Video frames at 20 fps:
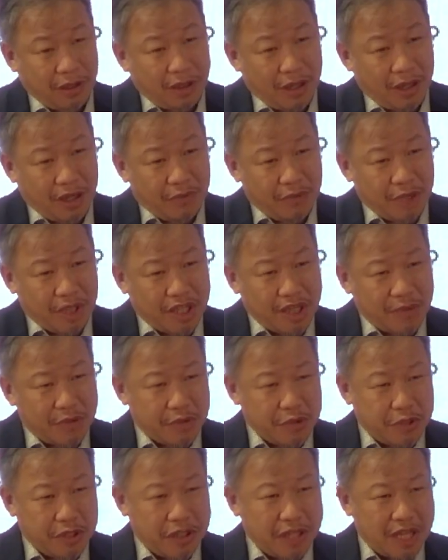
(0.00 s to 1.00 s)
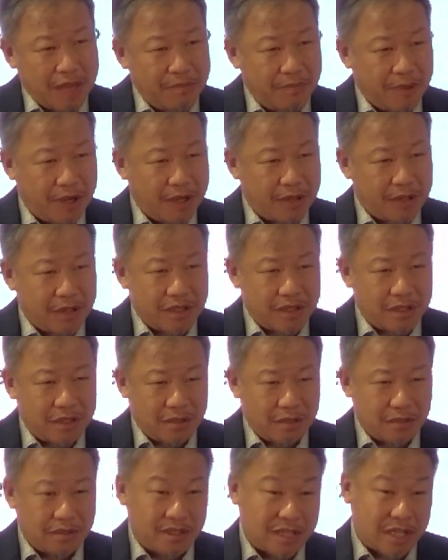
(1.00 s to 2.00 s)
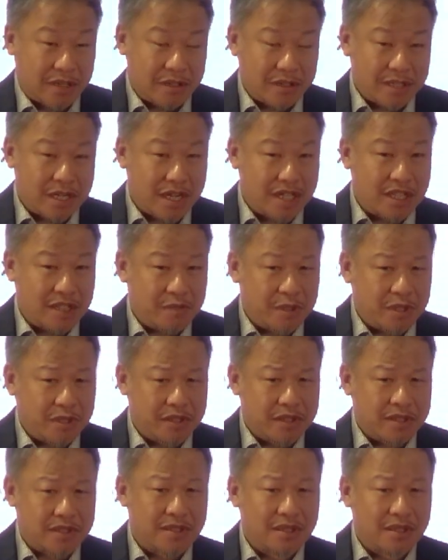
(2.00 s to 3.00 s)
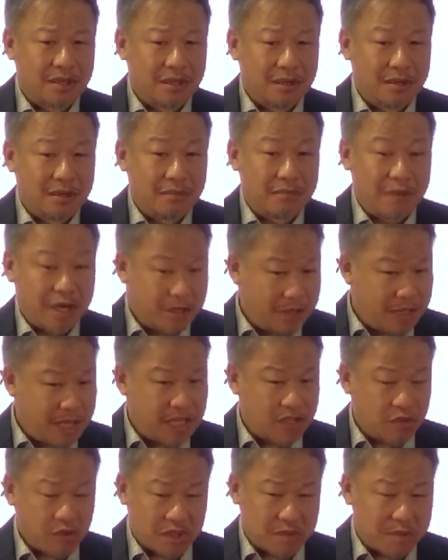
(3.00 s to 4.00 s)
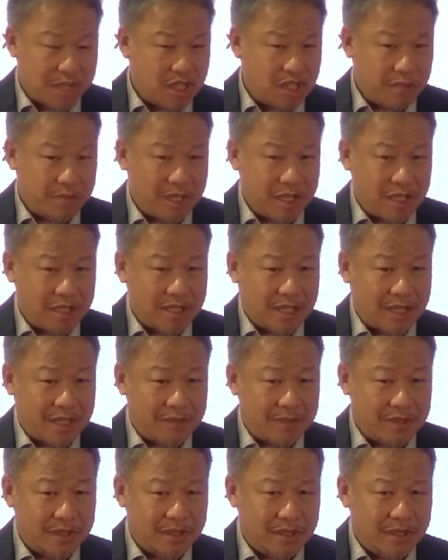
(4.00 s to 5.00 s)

And we came up with the name Saradise because paradise was mentioned many times.